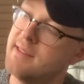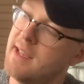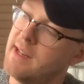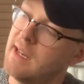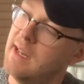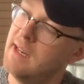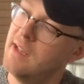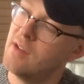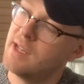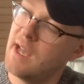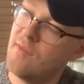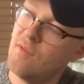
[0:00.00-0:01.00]
it clearly on
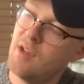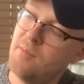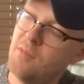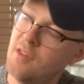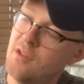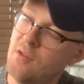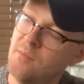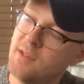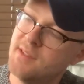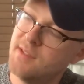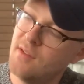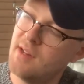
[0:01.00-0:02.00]
camera, but the numbers
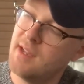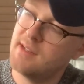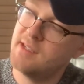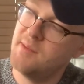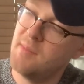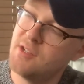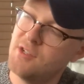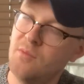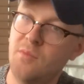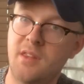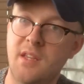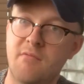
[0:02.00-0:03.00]
don't actually match up
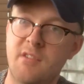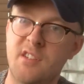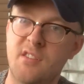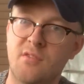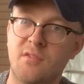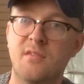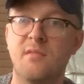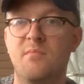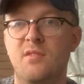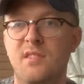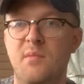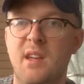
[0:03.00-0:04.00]
with the originals,
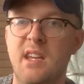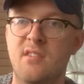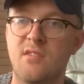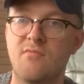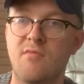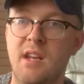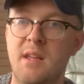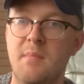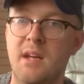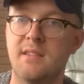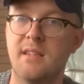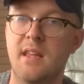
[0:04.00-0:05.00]
but to me it doesn't really
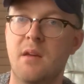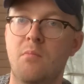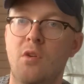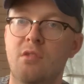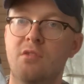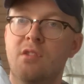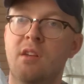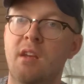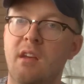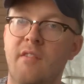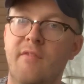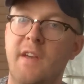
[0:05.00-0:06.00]
matter that much.
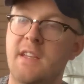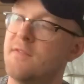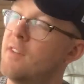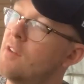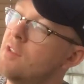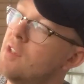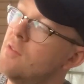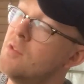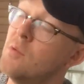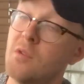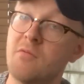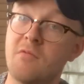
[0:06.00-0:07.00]
At face value, you
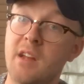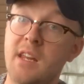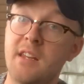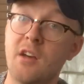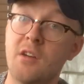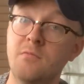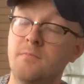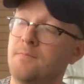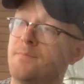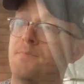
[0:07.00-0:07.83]
wouldn't really know. I'd